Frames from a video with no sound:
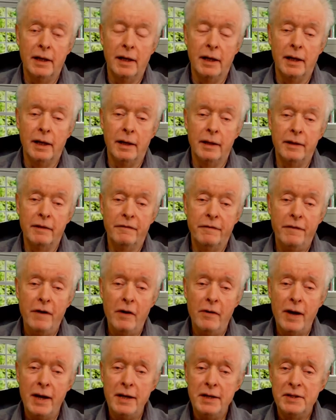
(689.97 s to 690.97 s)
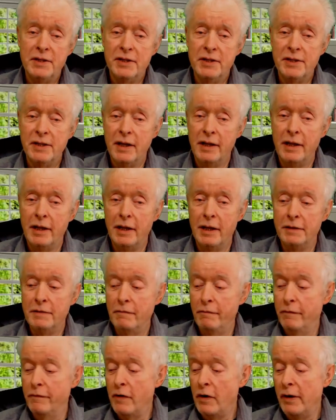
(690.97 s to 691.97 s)
The ferrites
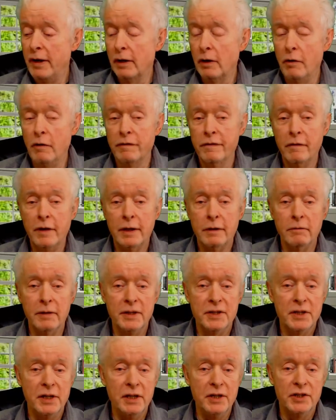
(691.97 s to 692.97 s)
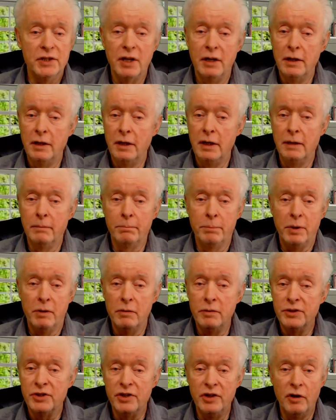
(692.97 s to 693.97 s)
at very low frequencies
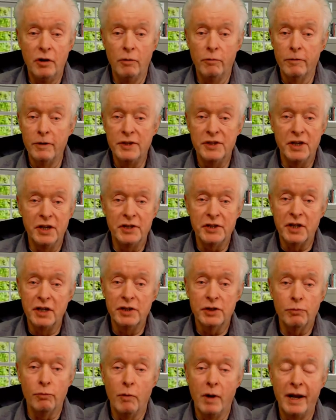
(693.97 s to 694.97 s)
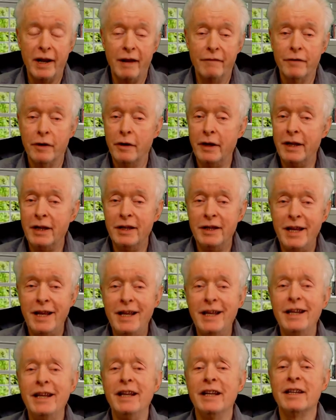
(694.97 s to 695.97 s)
impose no resistance whatever in
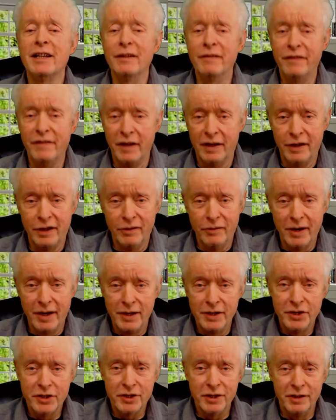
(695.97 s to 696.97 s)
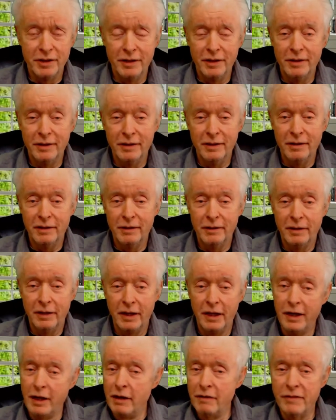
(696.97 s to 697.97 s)
any configuration.
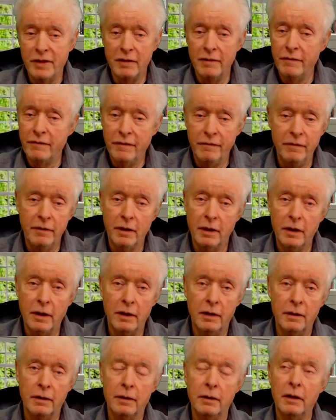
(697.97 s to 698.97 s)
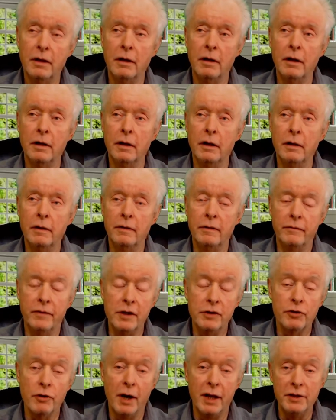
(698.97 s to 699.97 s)
Any of
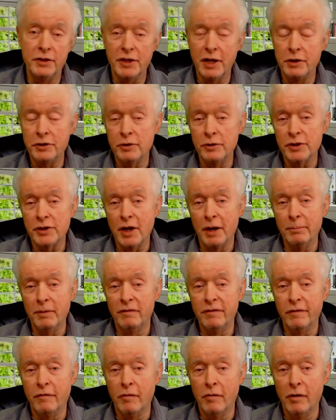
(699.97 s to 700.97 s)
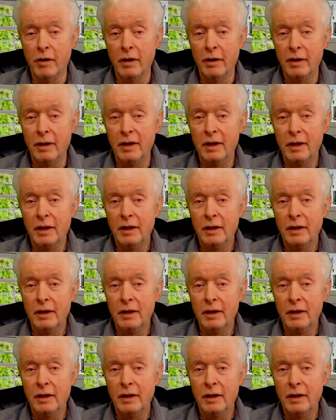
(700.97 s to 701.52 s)
the drawings that you saw before